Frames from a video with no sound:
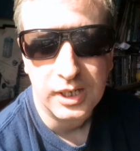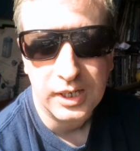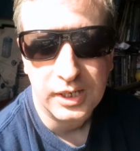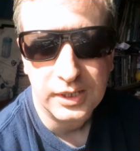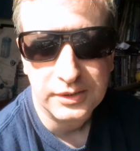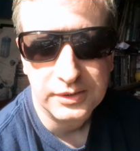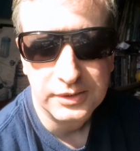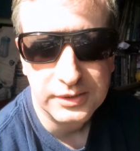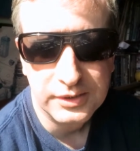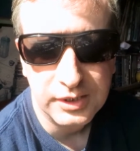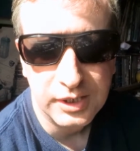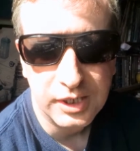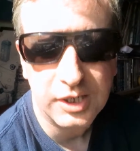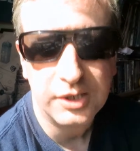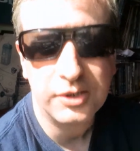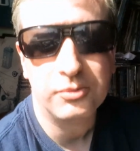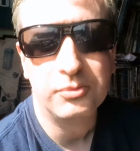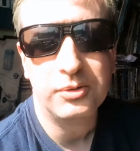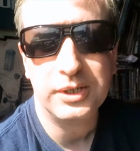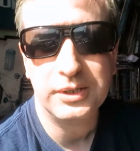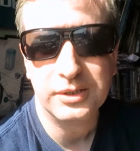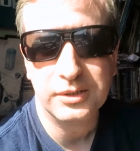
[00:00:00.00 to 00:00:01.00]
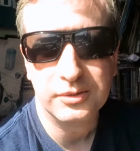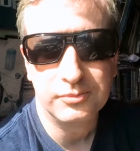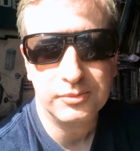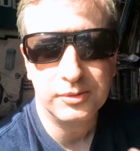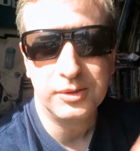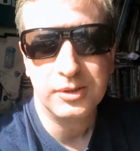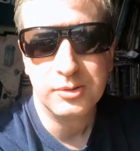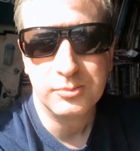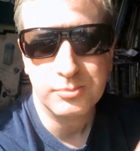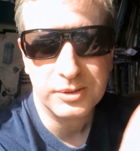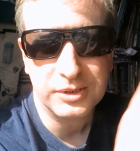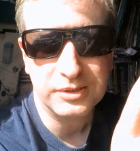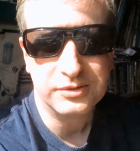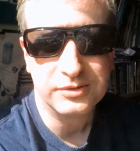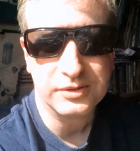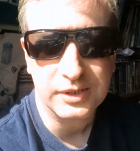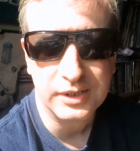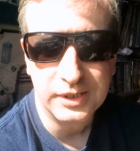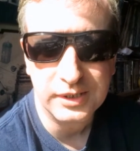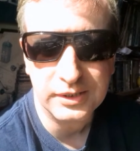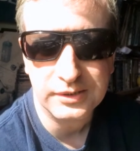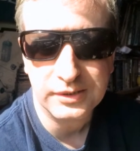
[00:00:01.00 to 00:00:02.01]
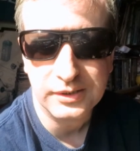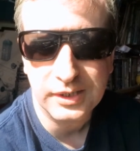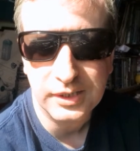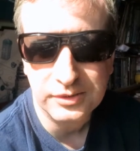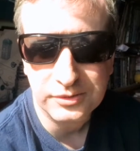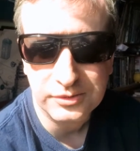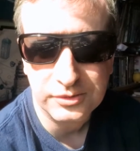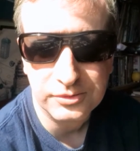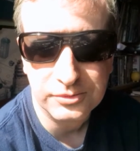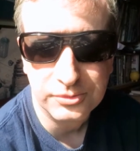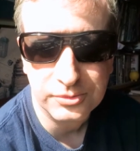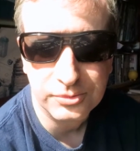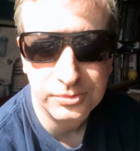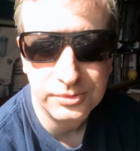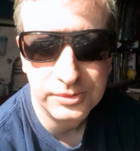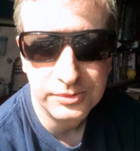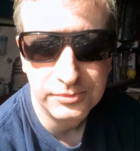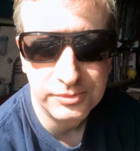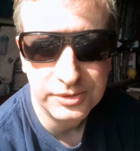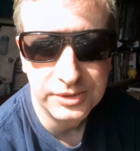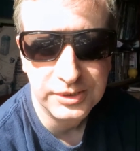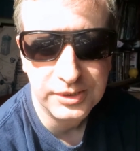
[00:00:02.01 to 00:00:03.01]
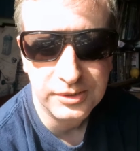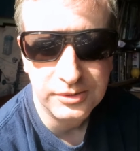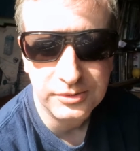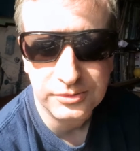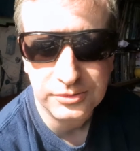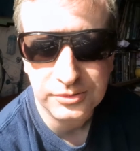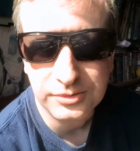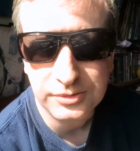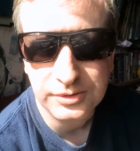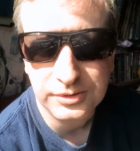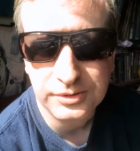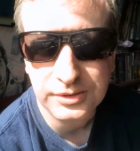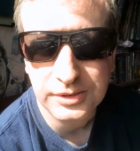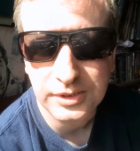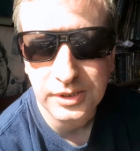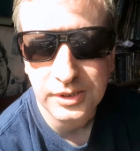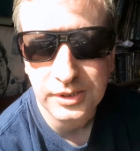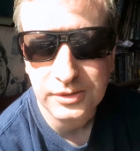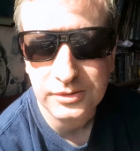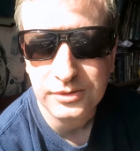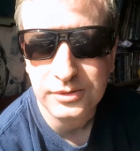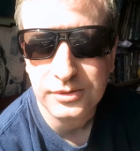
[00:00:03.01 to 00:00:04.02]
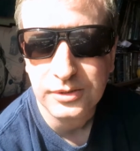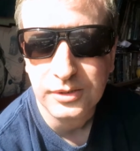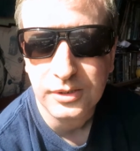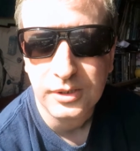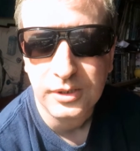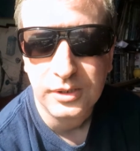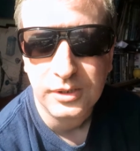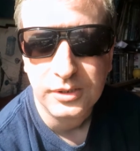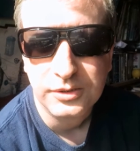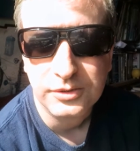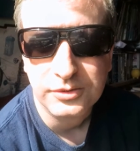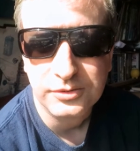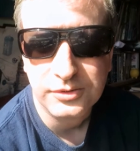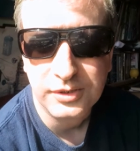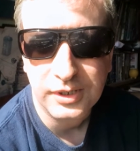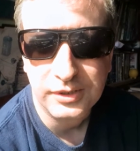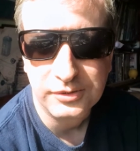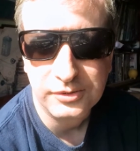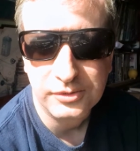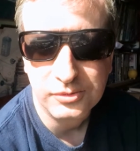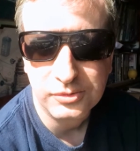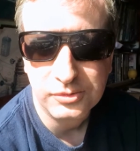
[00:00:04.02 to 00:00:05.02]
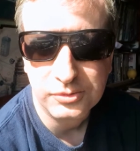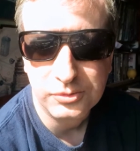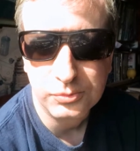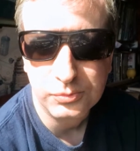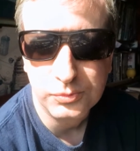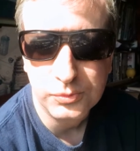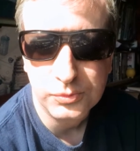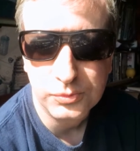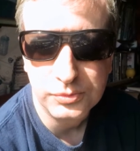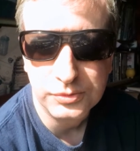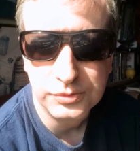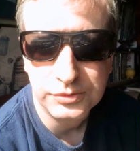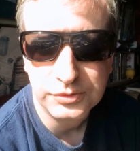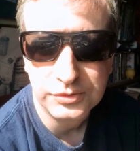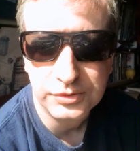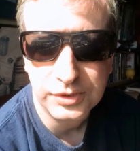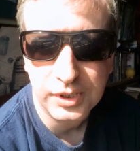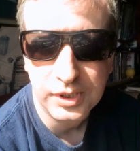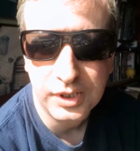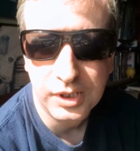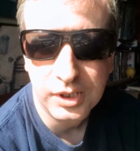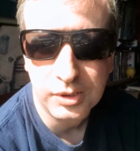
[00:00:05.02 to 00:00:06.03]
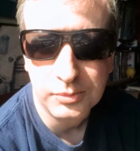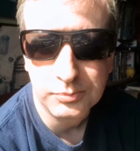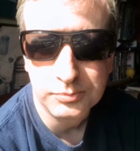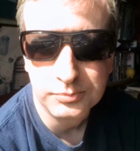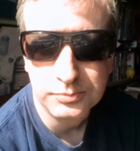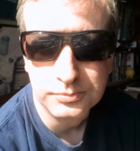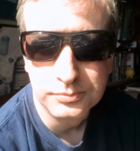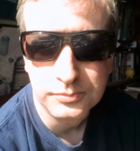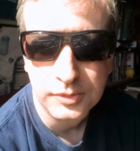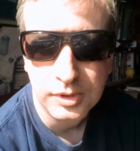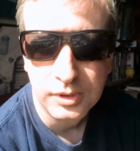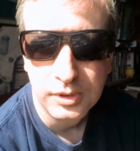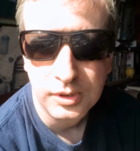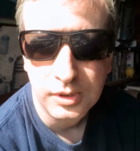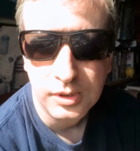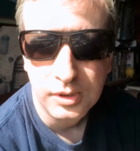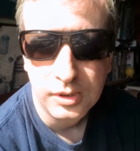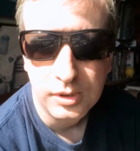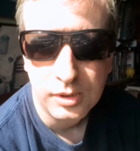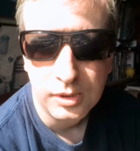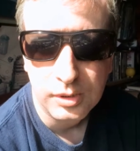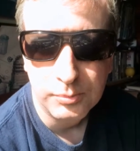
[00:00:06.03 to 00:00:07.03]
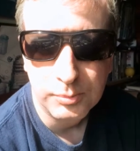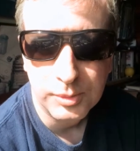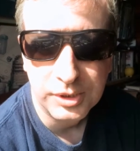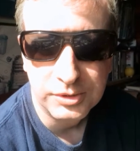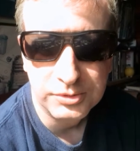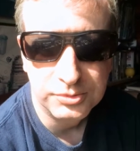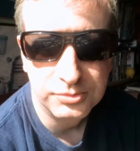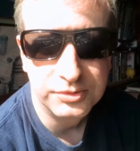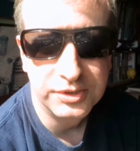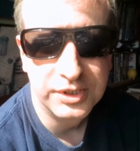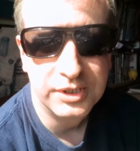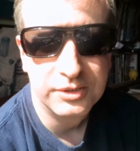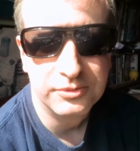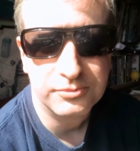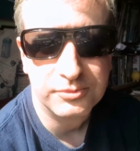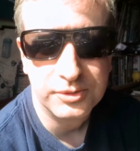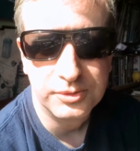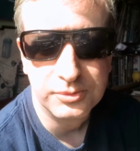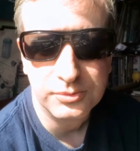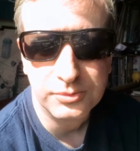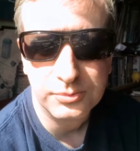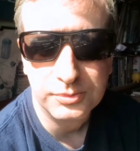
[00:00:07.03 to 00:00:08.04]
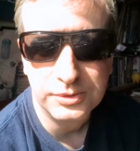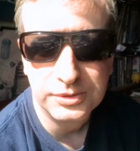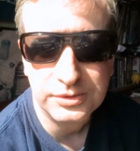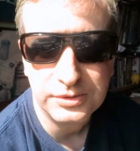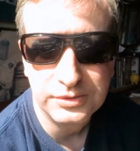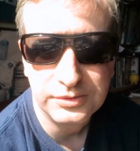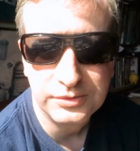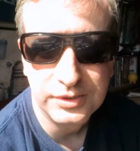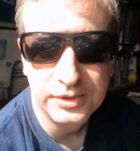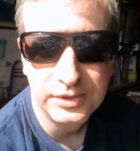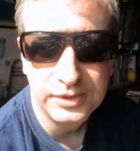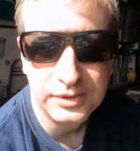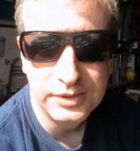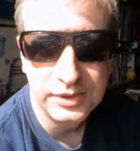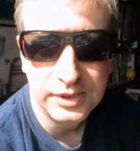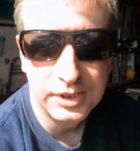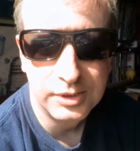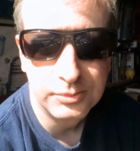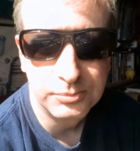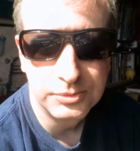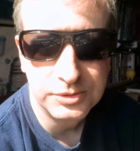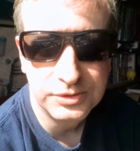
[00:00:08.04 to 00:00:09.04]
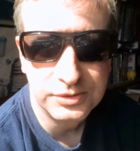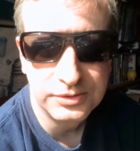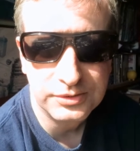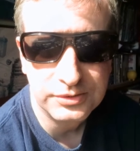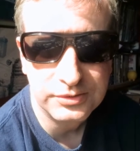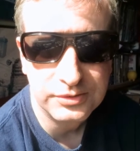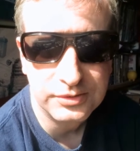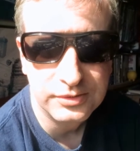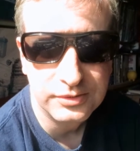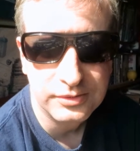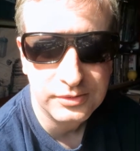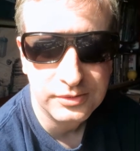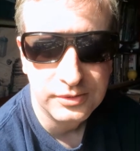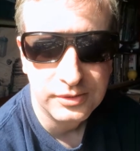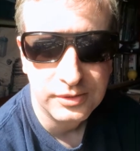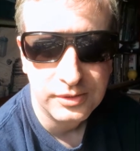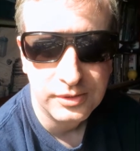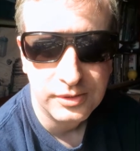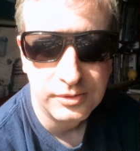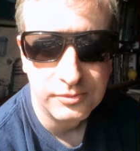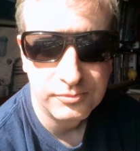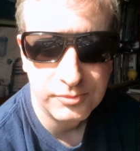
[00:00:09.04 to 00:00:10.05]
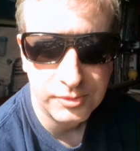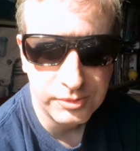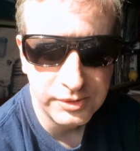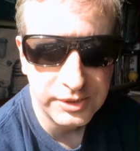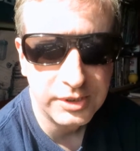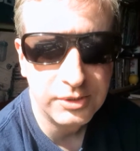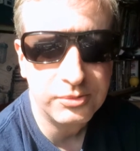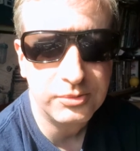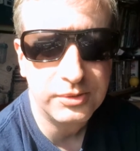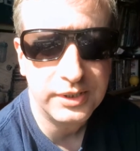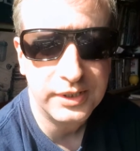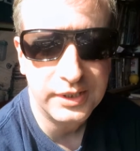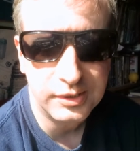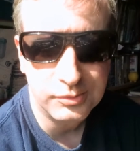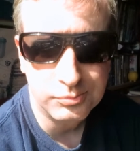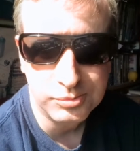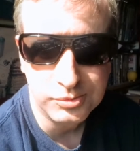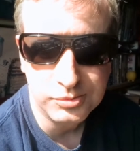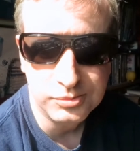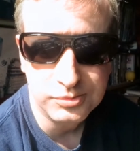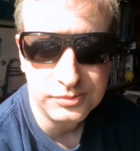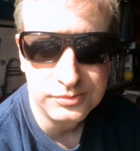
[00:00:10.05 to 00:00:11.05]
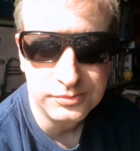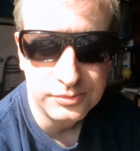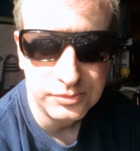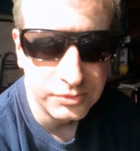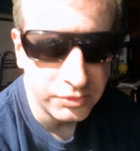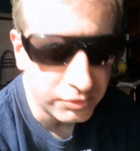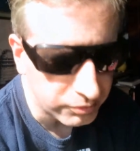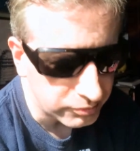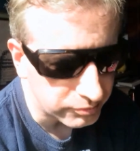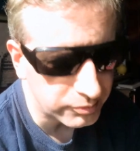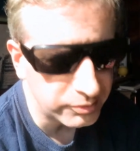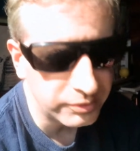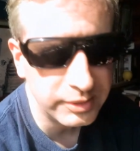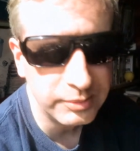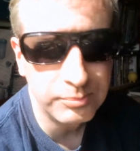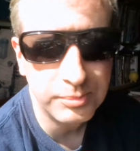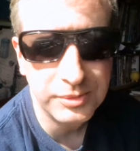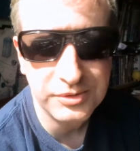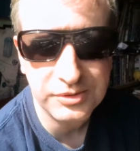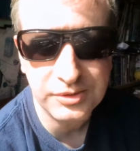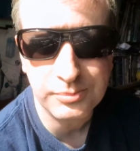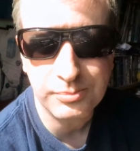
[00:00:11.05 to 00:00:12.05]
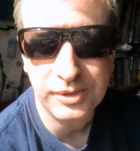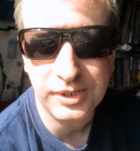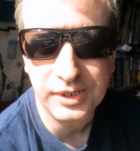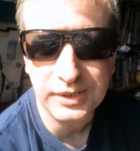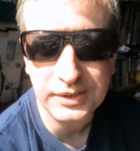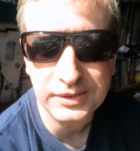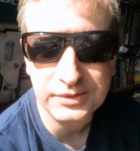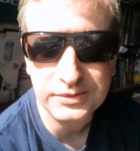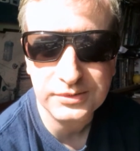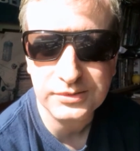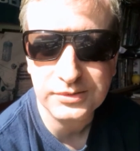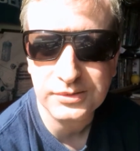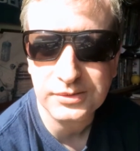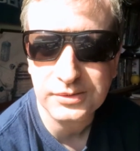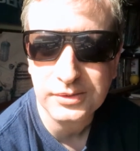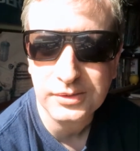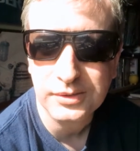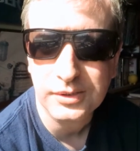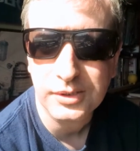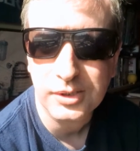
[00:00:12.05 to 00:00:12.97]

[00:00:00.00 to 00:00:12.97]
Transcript: At the other end of the piece of land, as you saw in the videos, you can uh, start to look towards um, Marshall's Airfield, which is uh, Cambridge's very own airport. Not a very busy place,